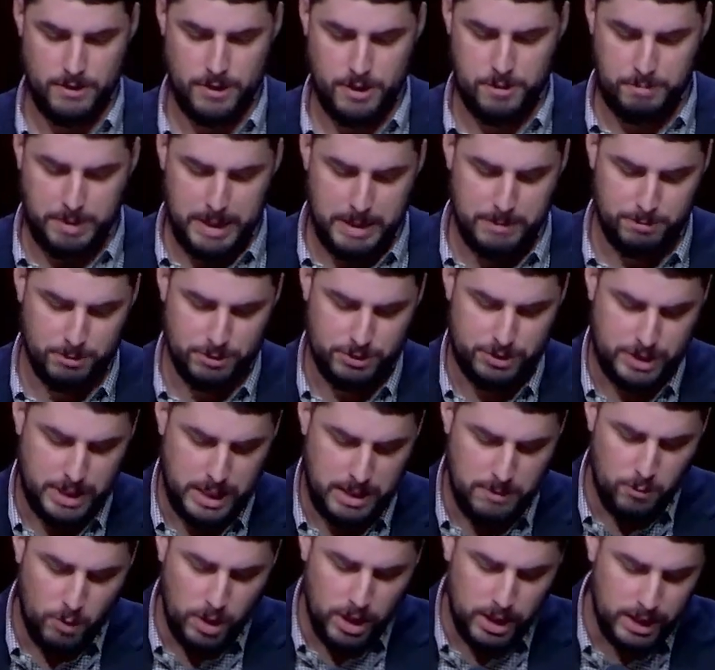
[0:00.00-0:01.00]
the people
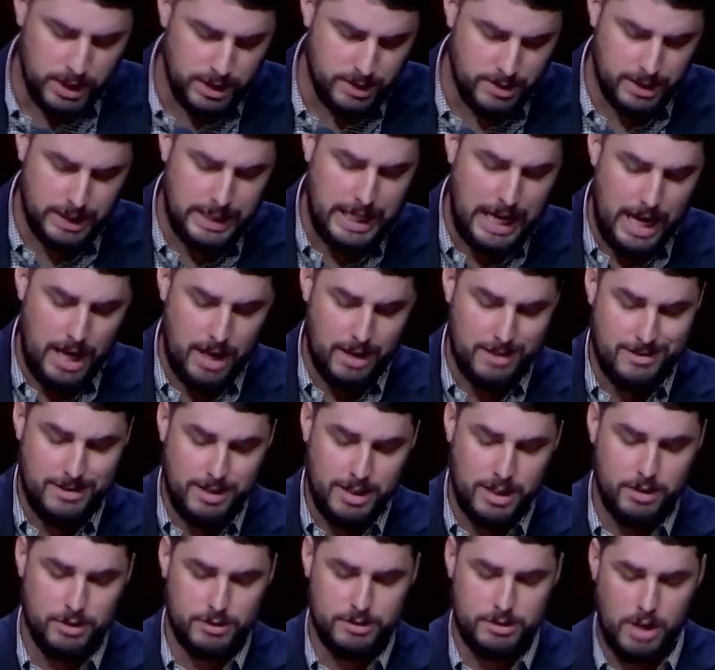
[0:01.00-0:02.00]
seem willing to get a
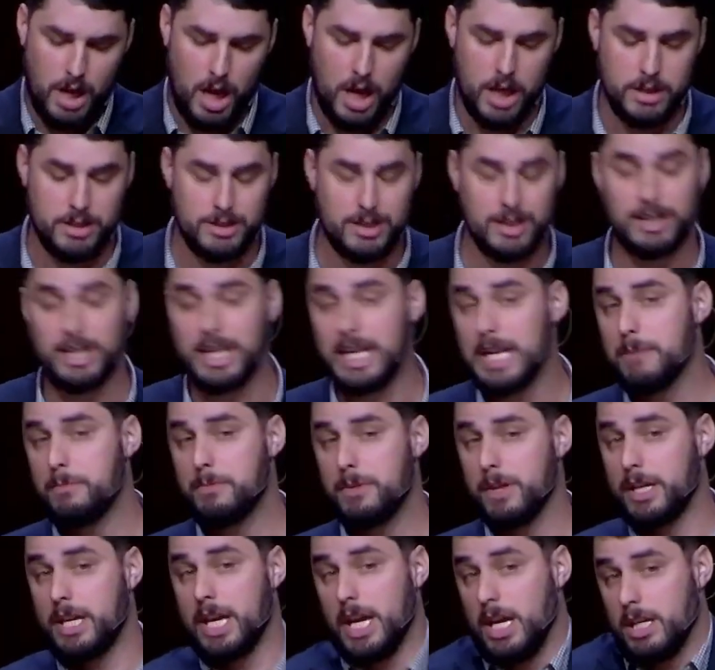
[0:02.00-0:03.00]
deal done to keep
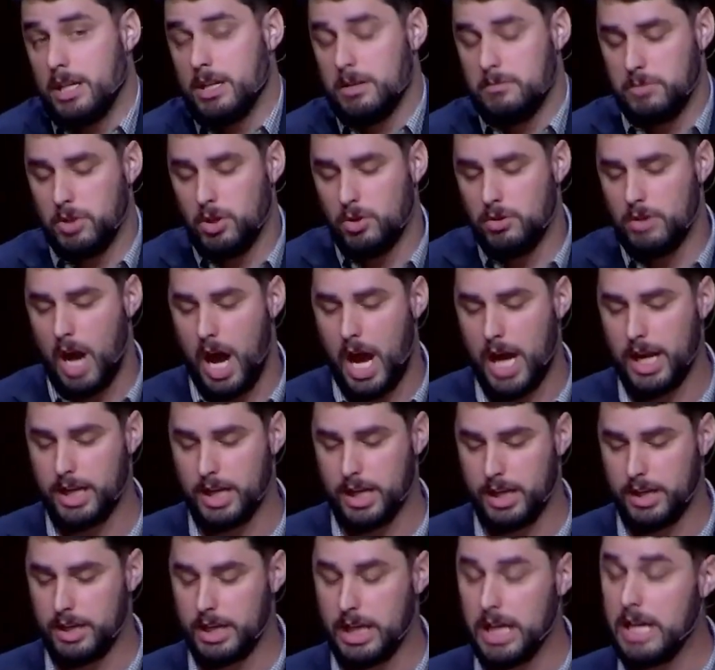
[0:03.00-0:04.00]
the kingdom
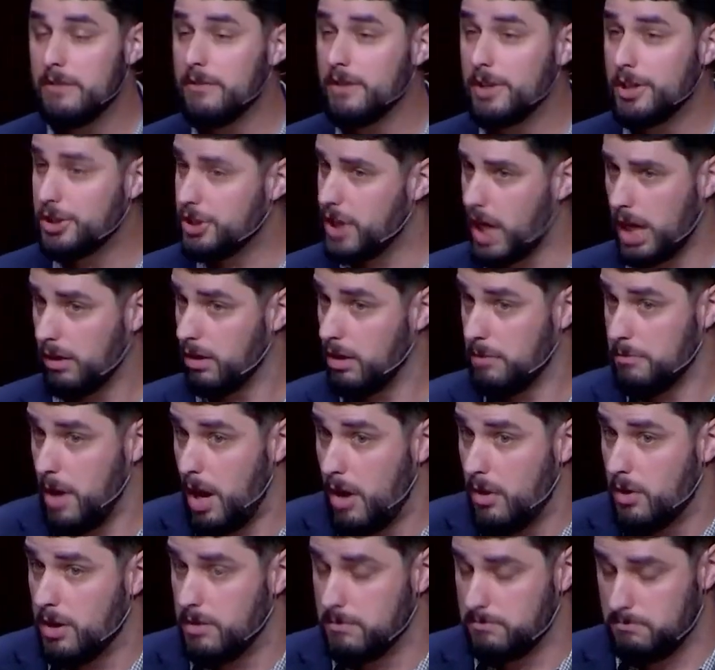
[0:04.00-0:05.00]
united. Even
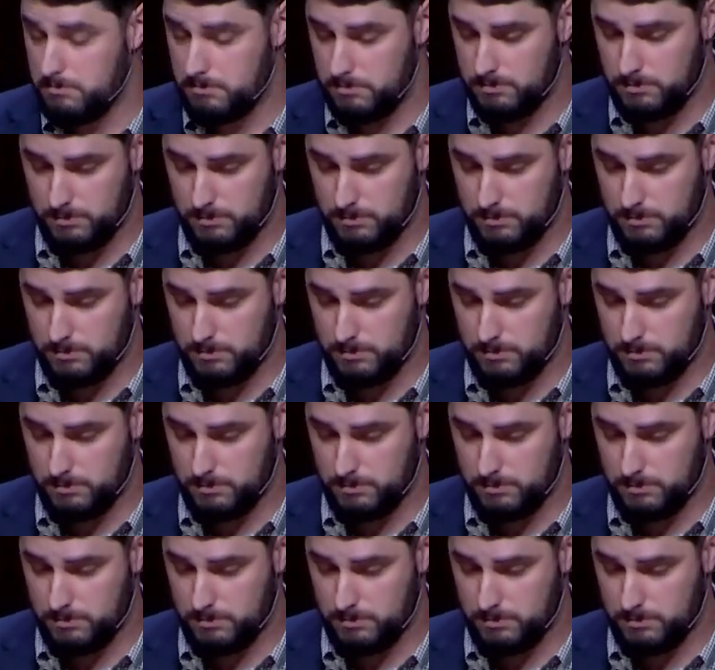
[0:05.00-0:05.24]
Jeroboam